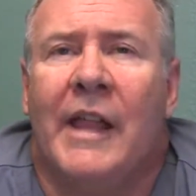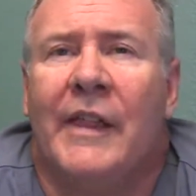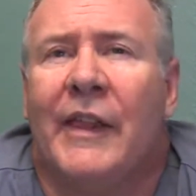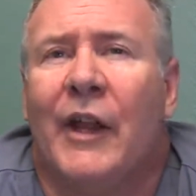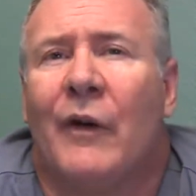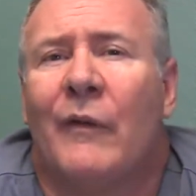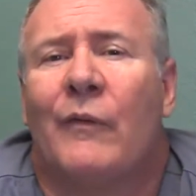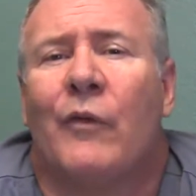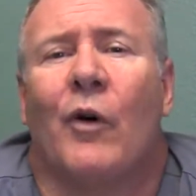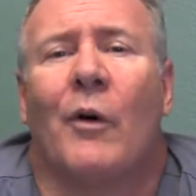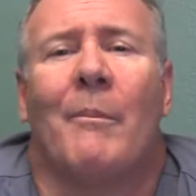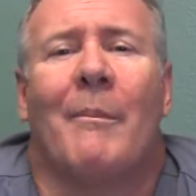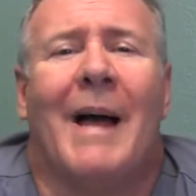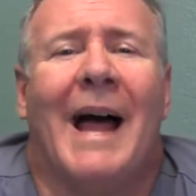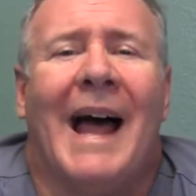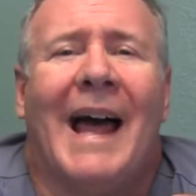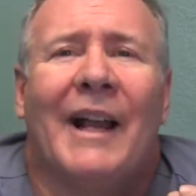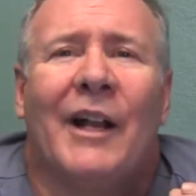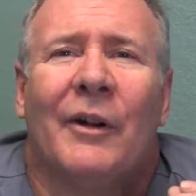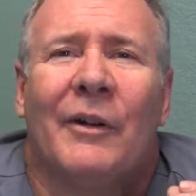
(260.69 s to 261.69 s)
Therefore,
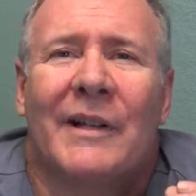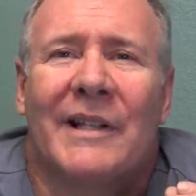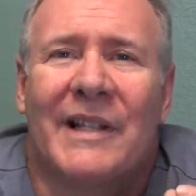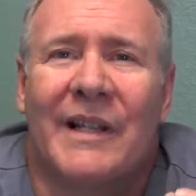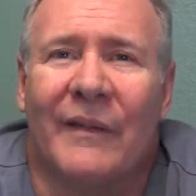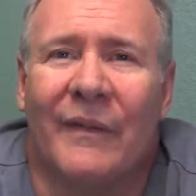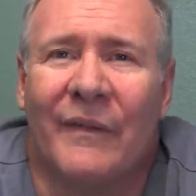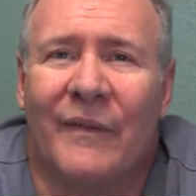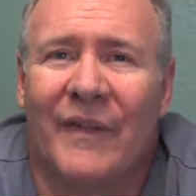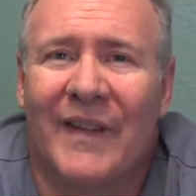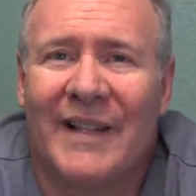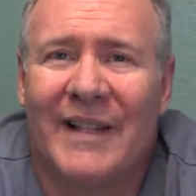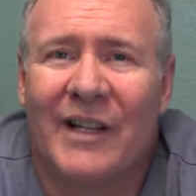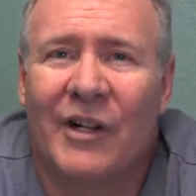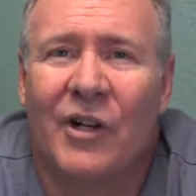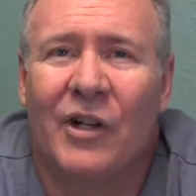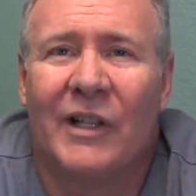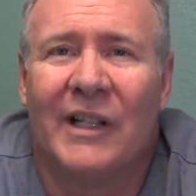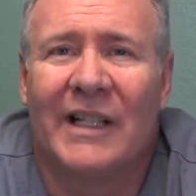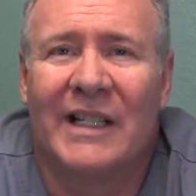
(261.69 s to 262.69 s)
matter is the
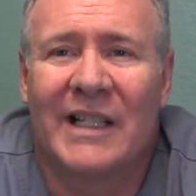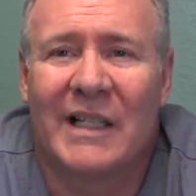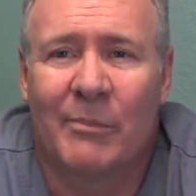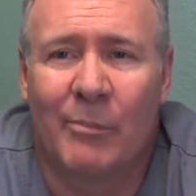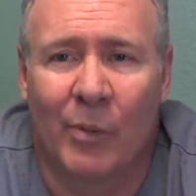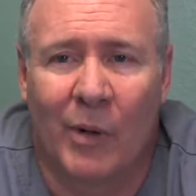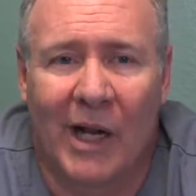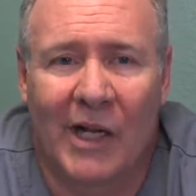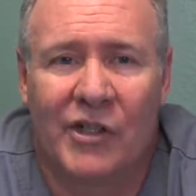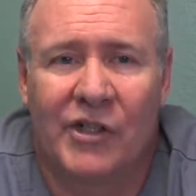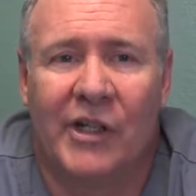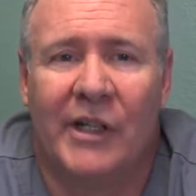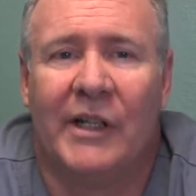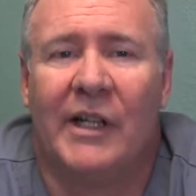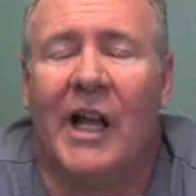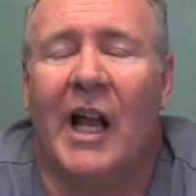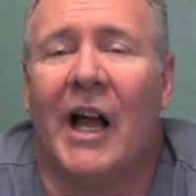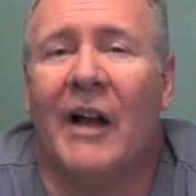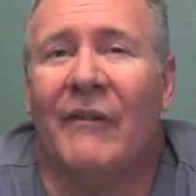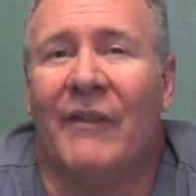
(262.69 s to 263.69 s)
physical
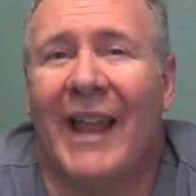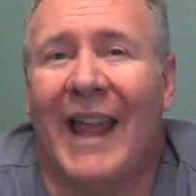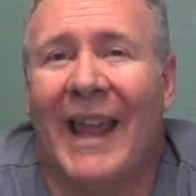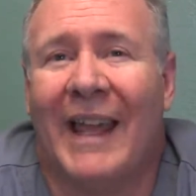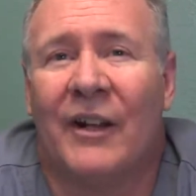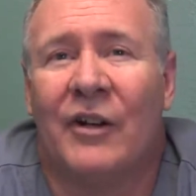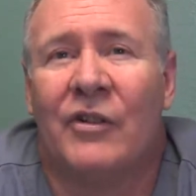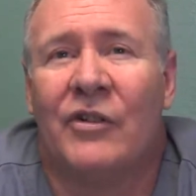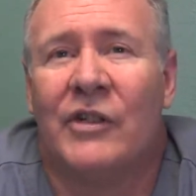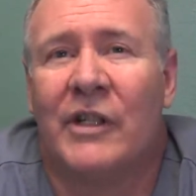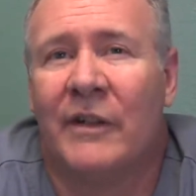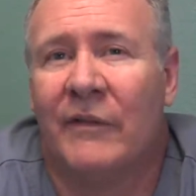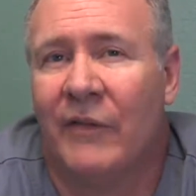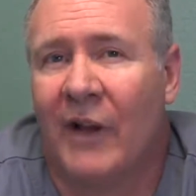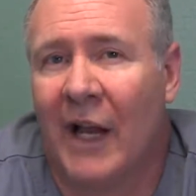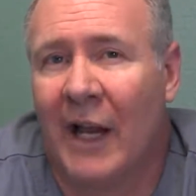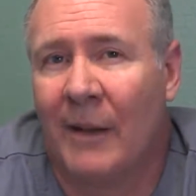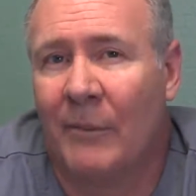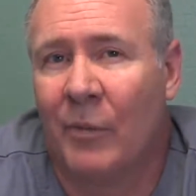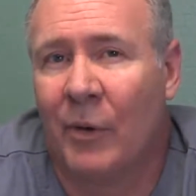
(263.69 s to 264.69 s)
expression of energy
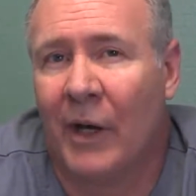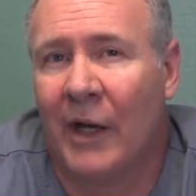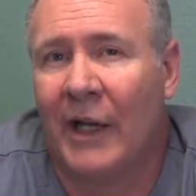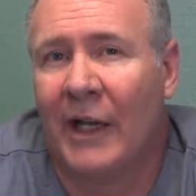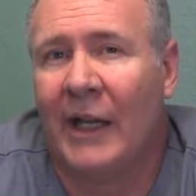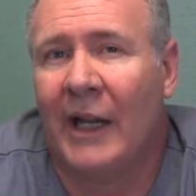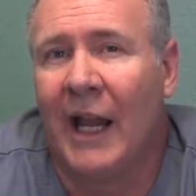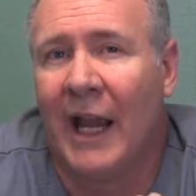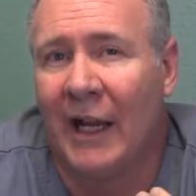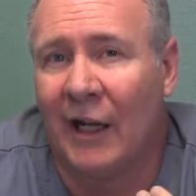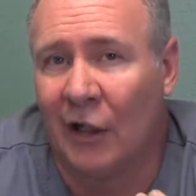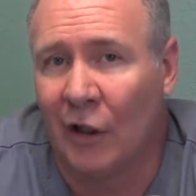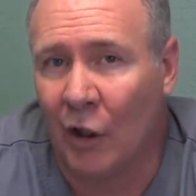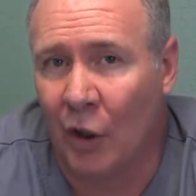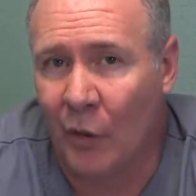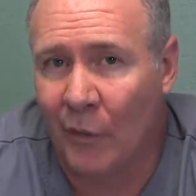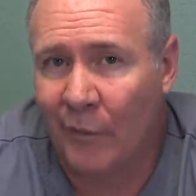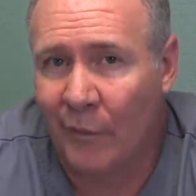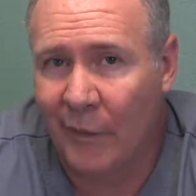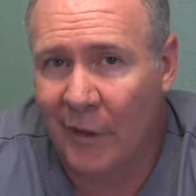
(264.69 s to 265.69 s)
vibrating at a
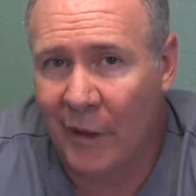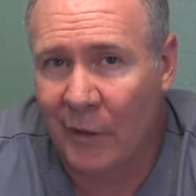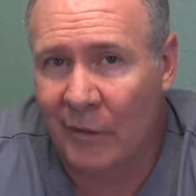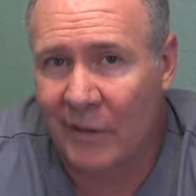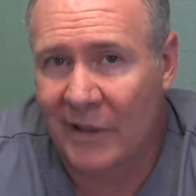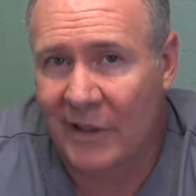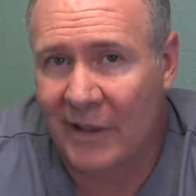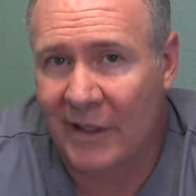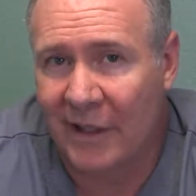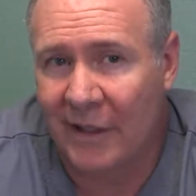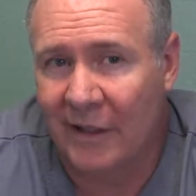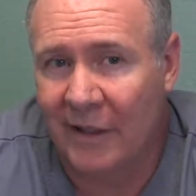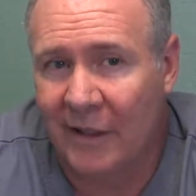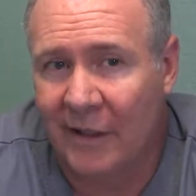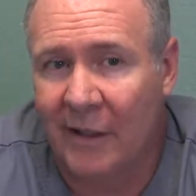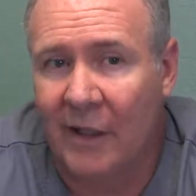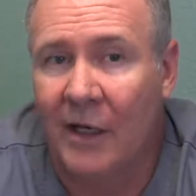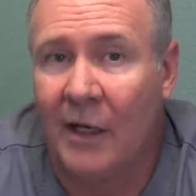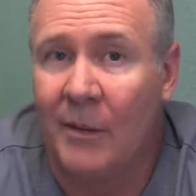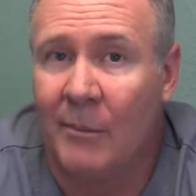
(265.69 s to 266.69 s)
low frequency
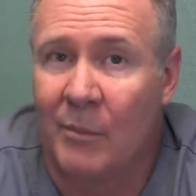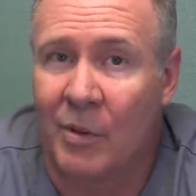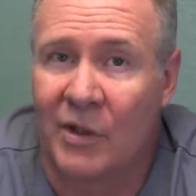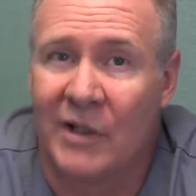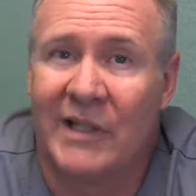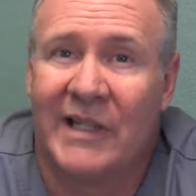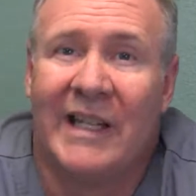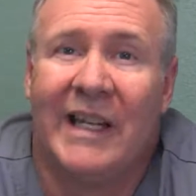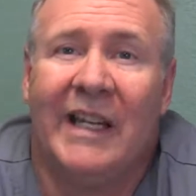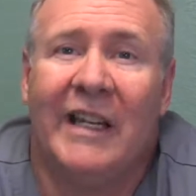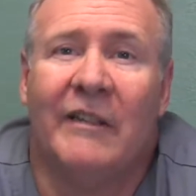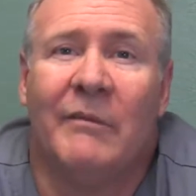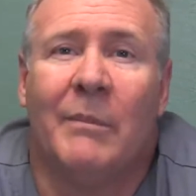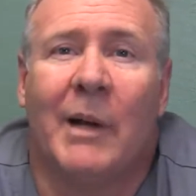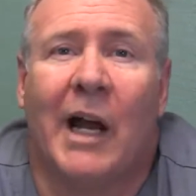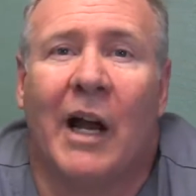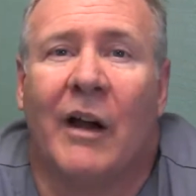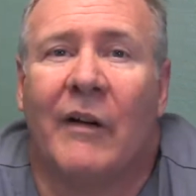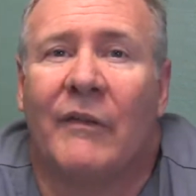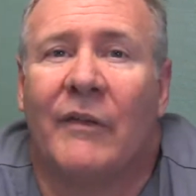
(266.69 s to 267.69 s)
perceived
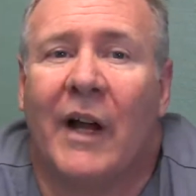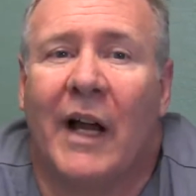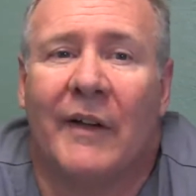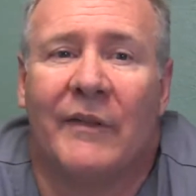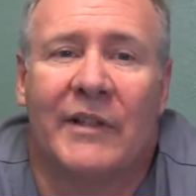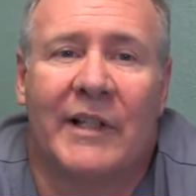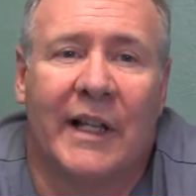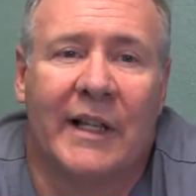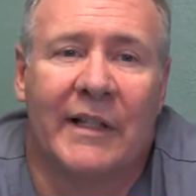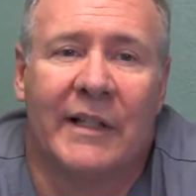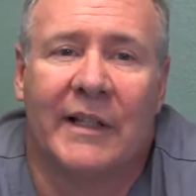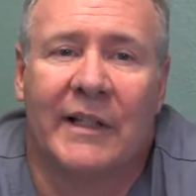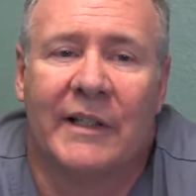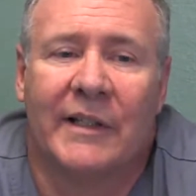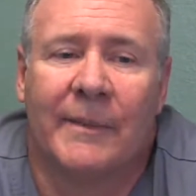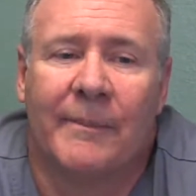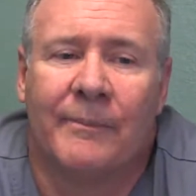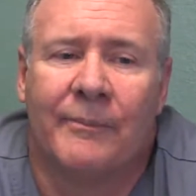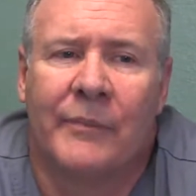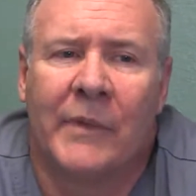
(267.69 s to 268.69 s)
by our 5
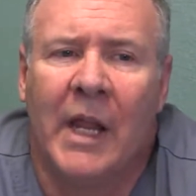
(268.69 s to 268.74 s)
senses.